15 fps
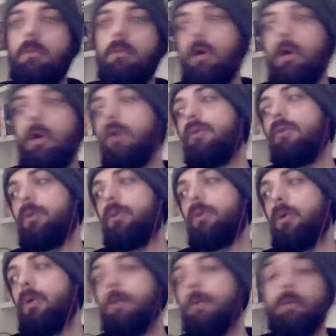gone over to
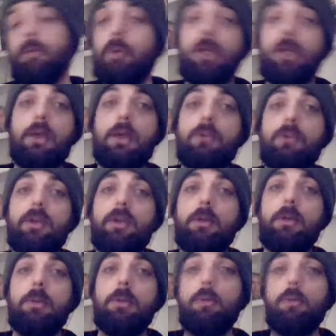Roman, and Roman kills
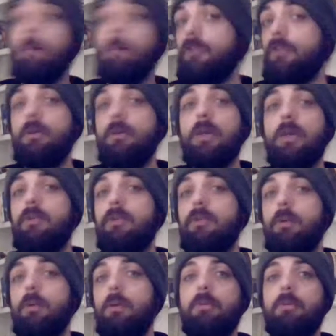him, and Roman still gets the
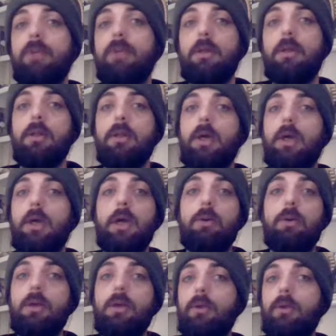rub of killing the guy
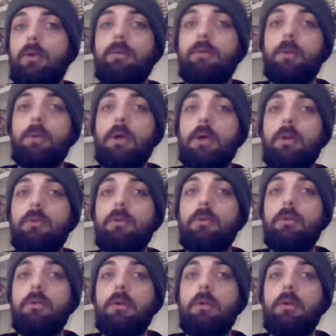who killed everyone else.